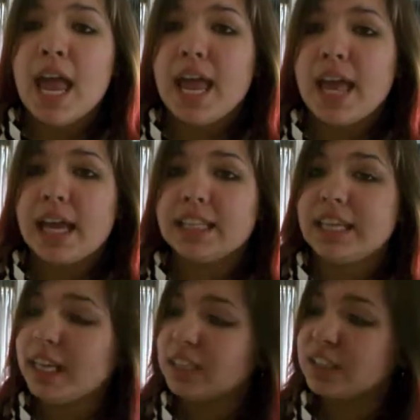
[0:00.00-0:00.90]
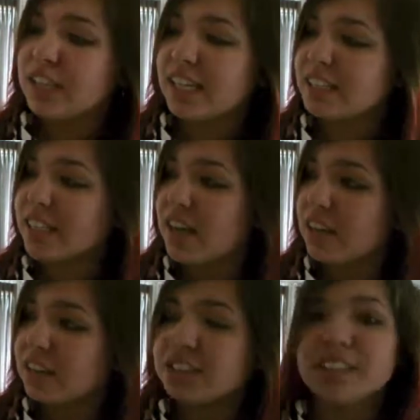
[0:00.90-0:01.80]
and it has nice
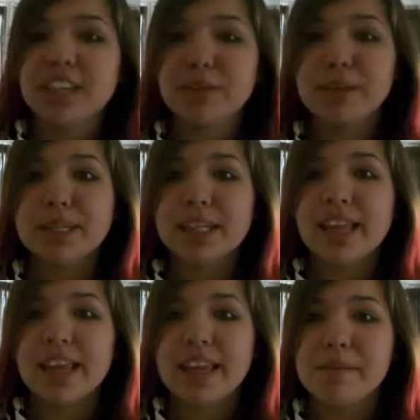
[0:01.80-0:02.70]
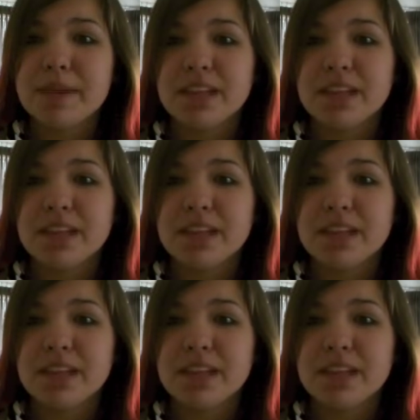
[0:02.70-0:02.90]
colors and I really like it.